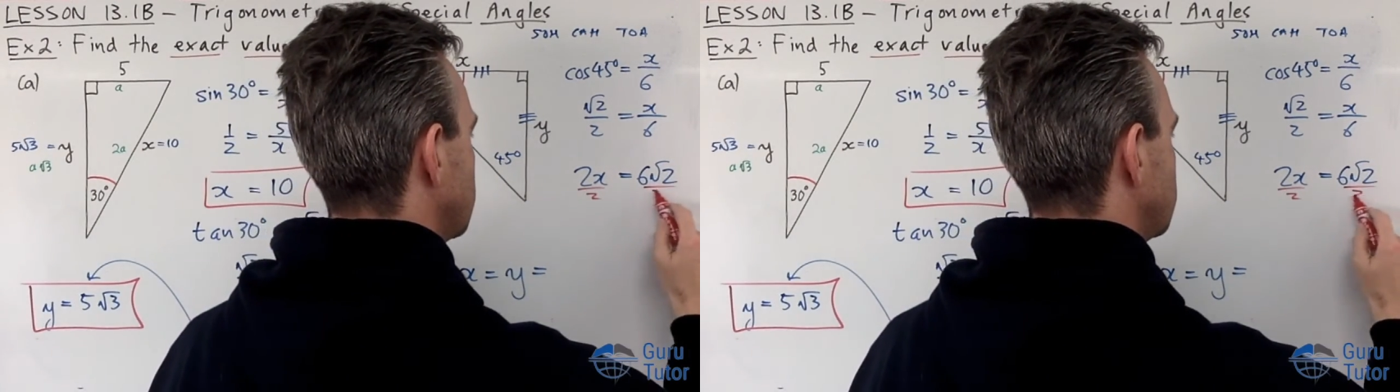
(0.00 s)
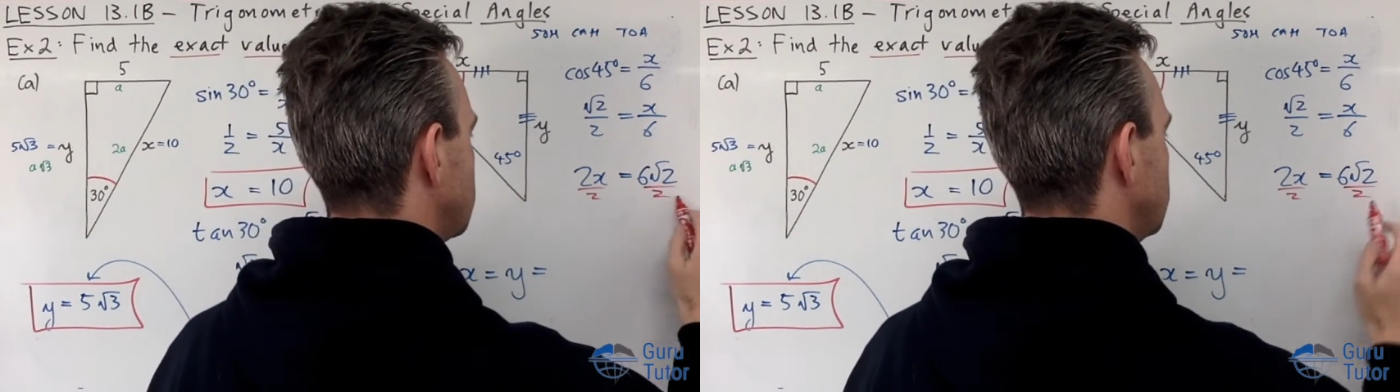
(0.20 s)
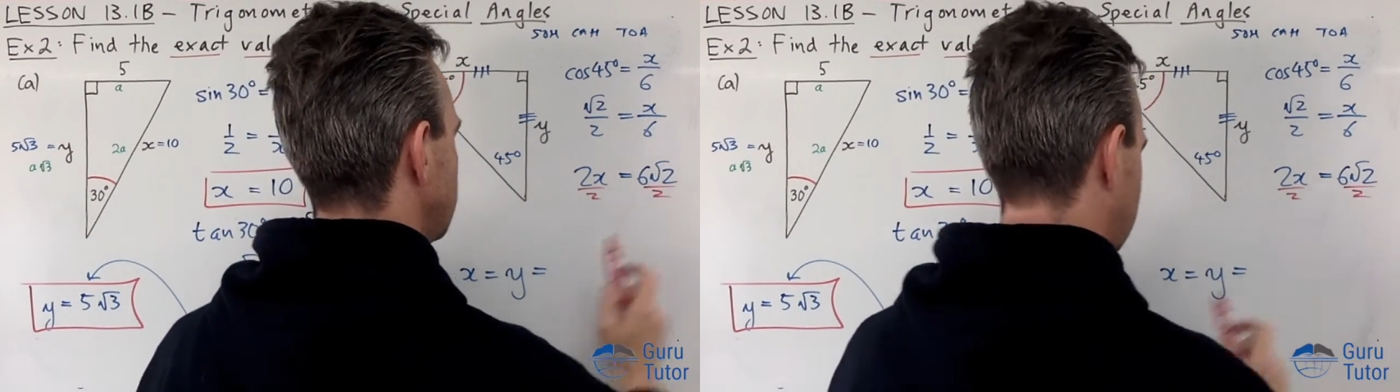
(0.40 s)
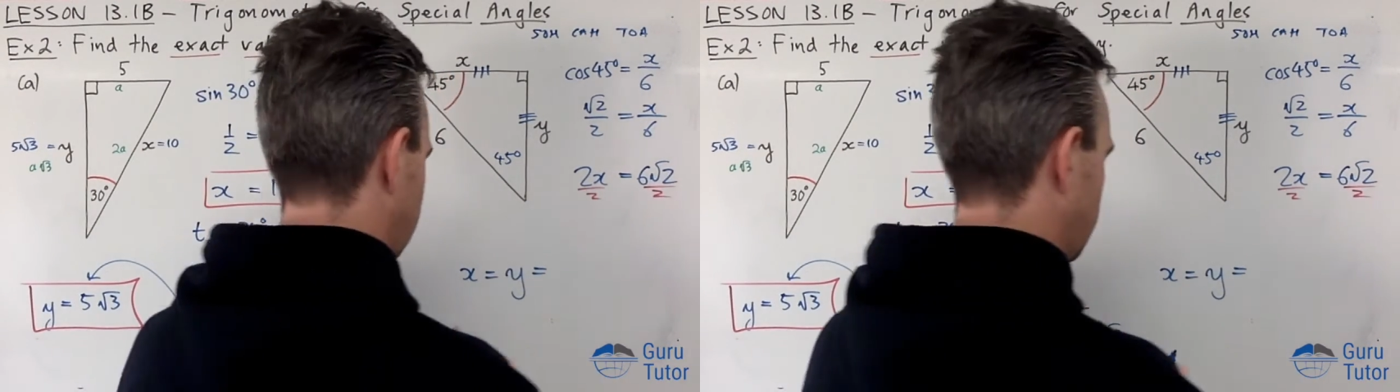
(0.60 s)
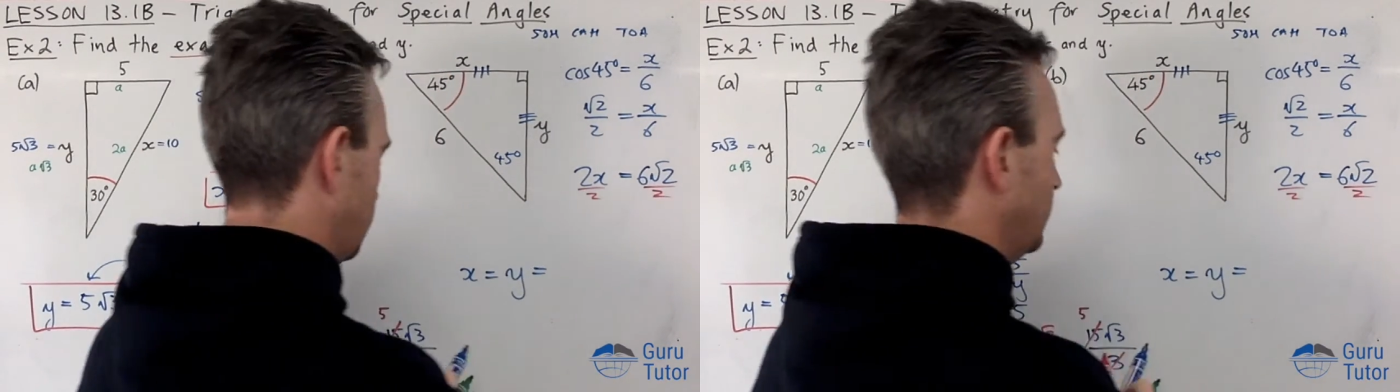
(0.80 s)
by 2.
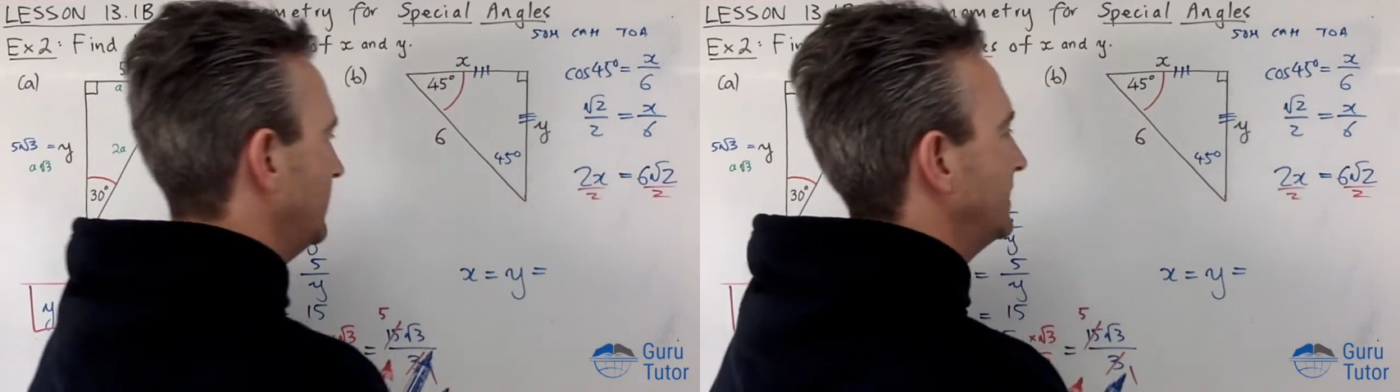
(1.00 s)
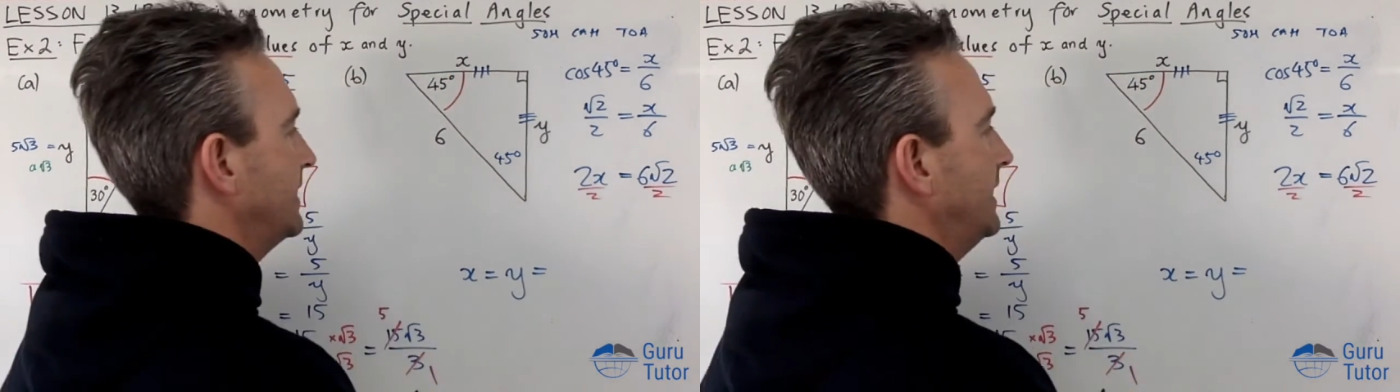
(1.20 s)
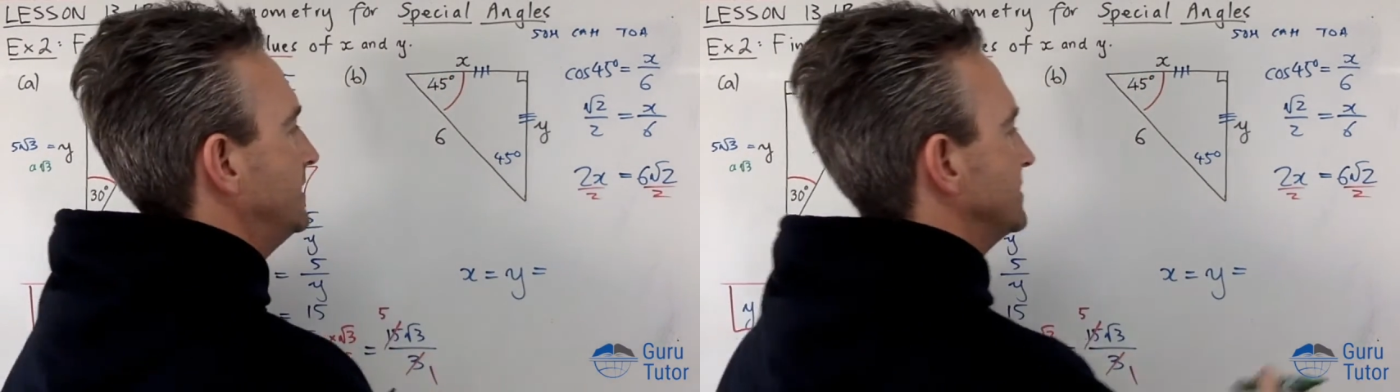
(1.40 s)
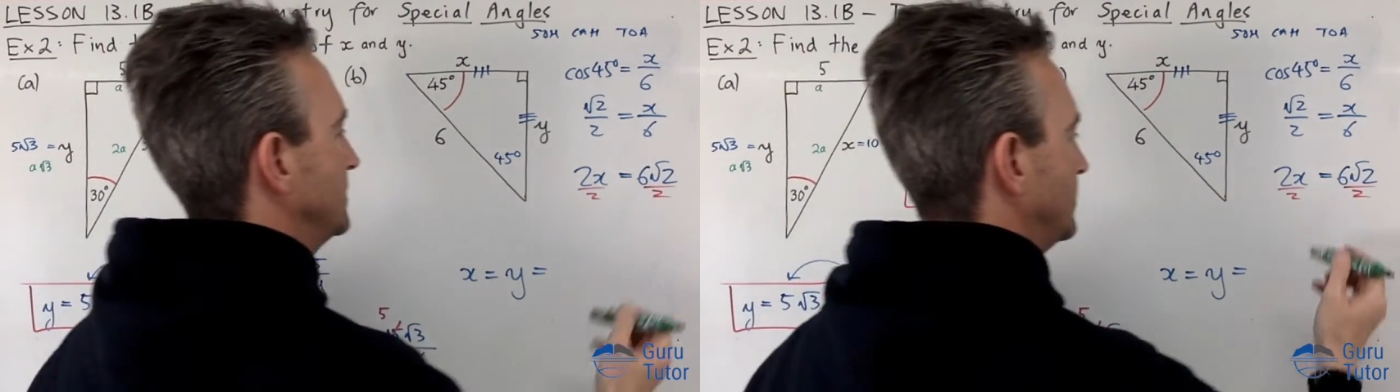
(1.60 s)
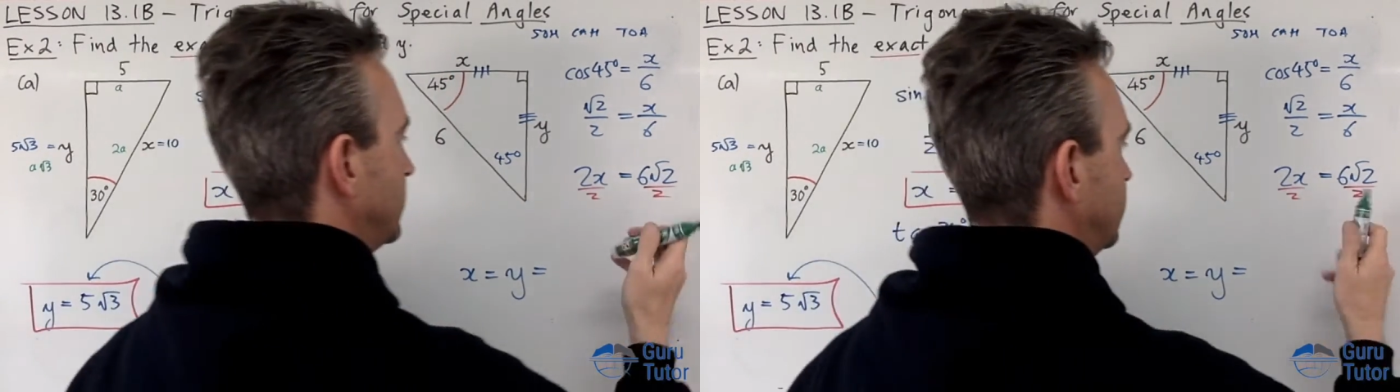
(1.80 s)

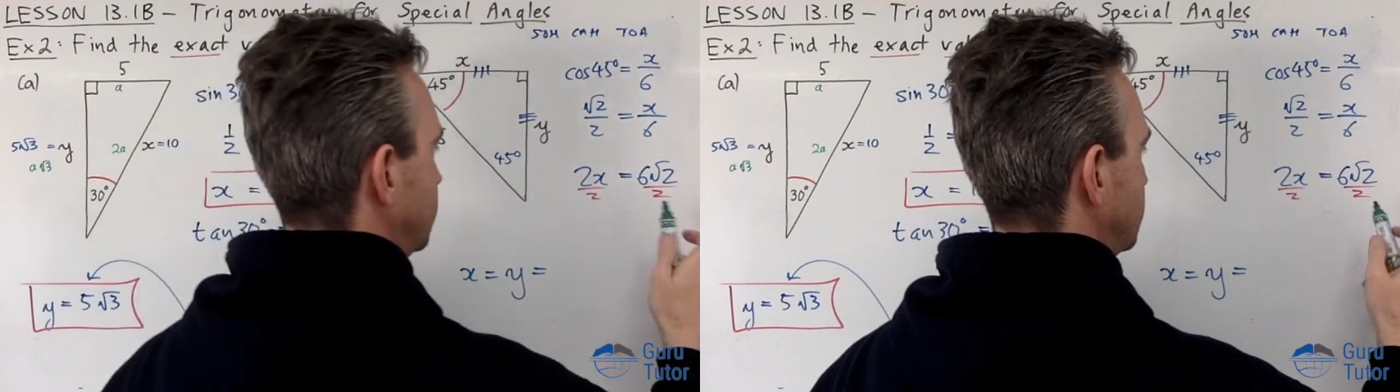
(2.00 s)
Cancel, and we're going to